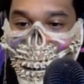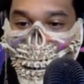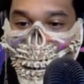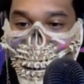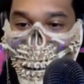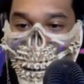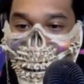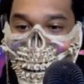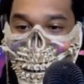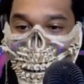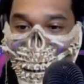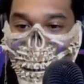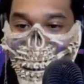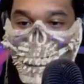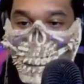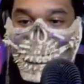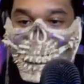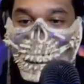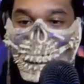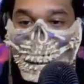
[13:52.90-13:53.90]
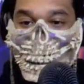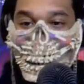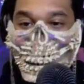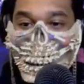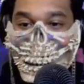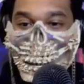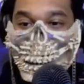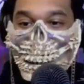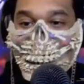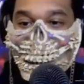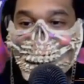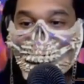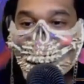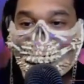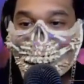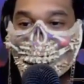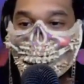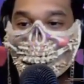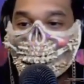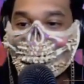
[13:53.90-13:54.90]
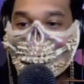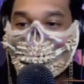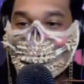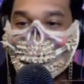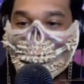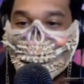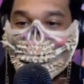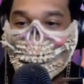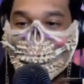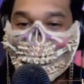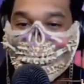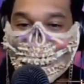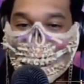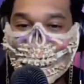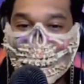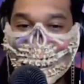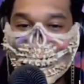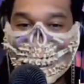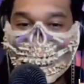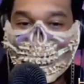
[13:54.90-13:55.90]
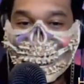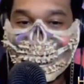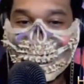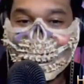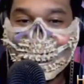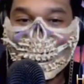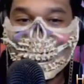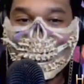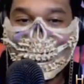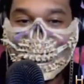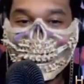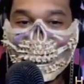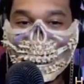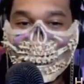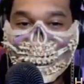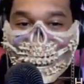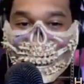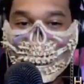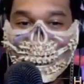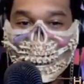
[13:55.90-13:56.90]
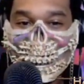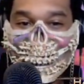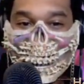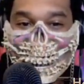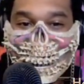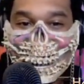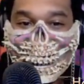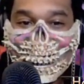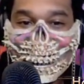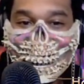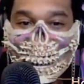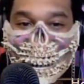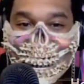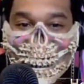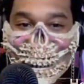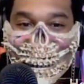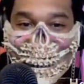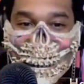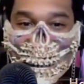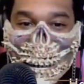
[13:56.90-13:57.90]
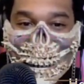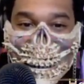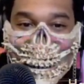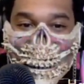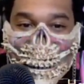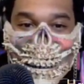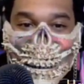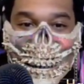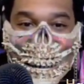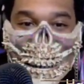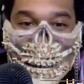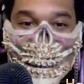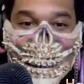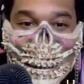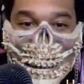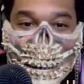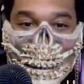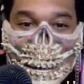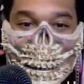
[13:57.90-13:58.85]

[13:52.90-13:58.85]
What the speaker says: (not speaking)